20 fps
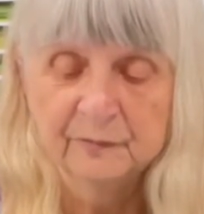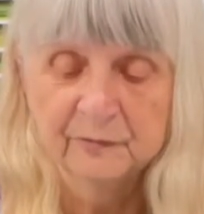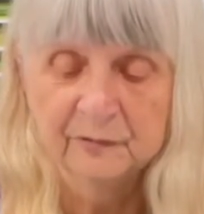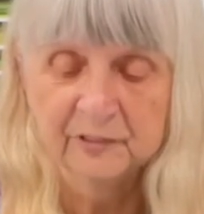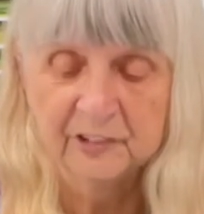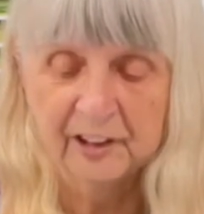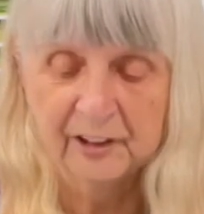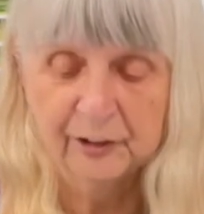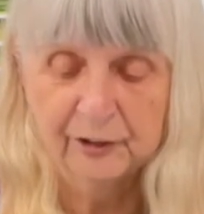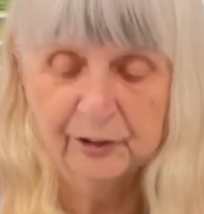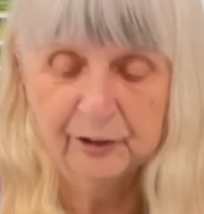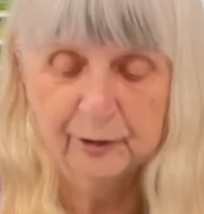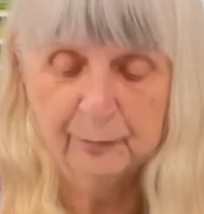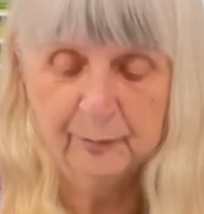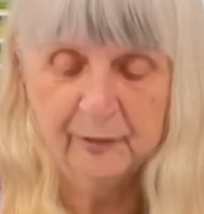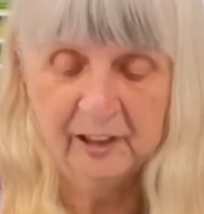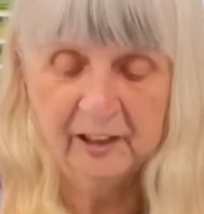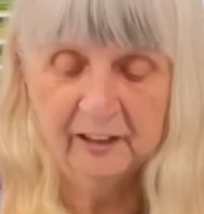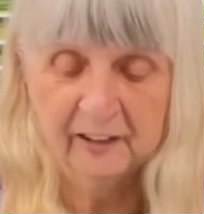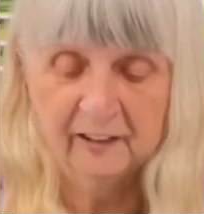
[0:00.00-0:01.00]
that should
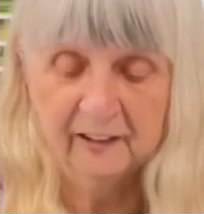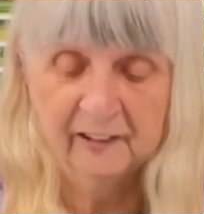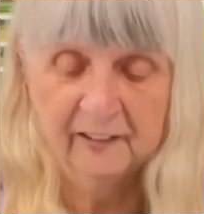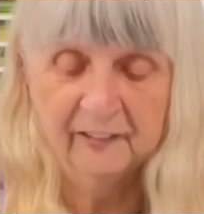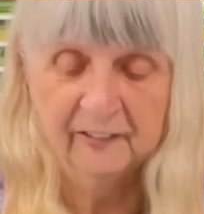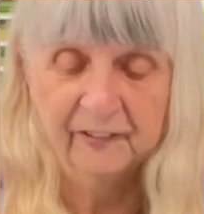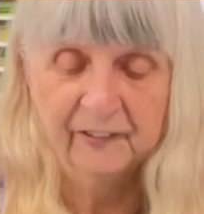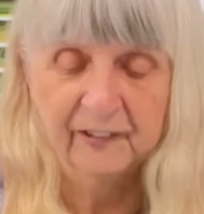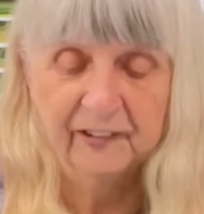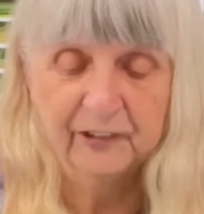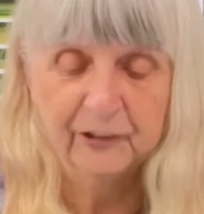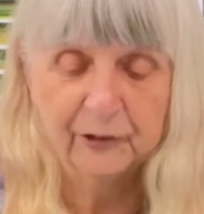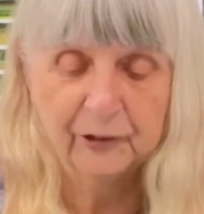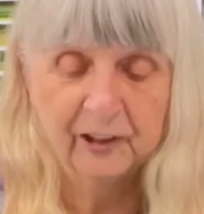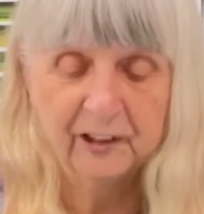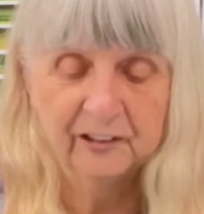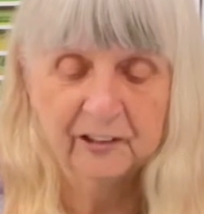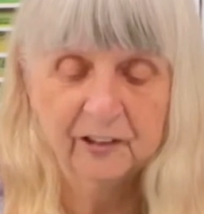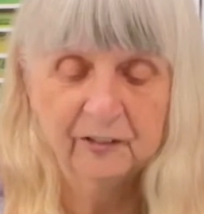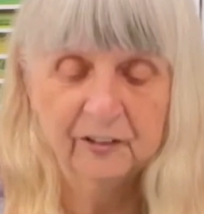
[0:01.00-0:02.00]
make an
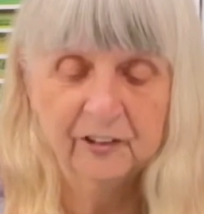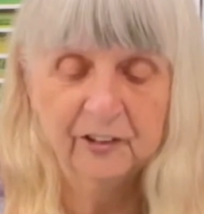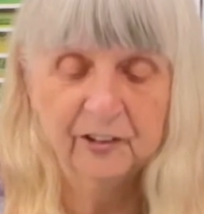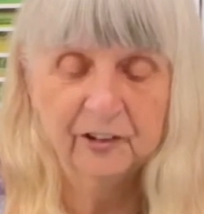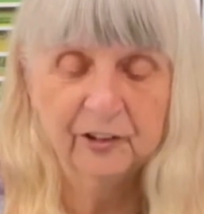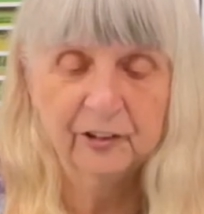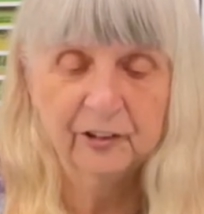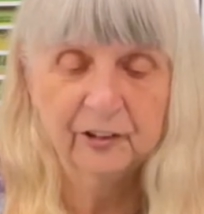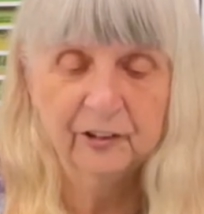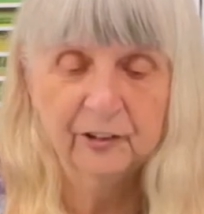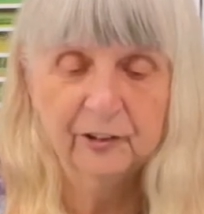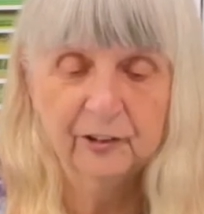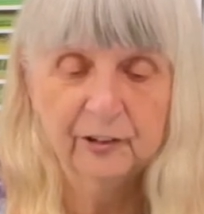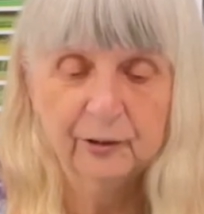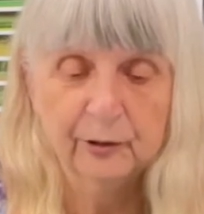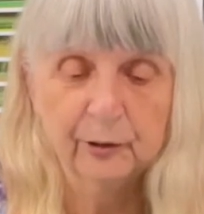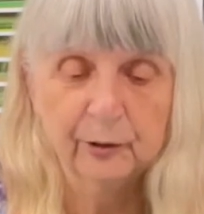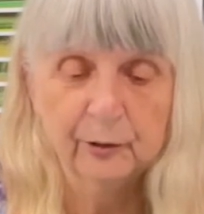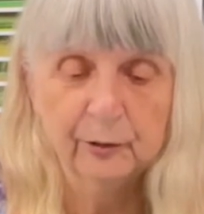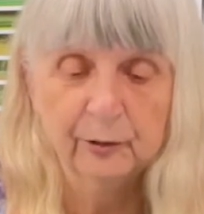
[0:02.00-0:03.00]
attractive addition
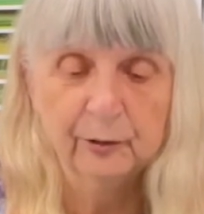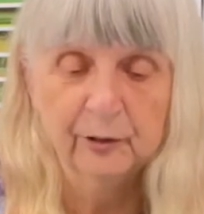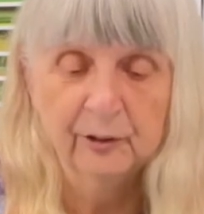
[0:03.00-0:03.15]
to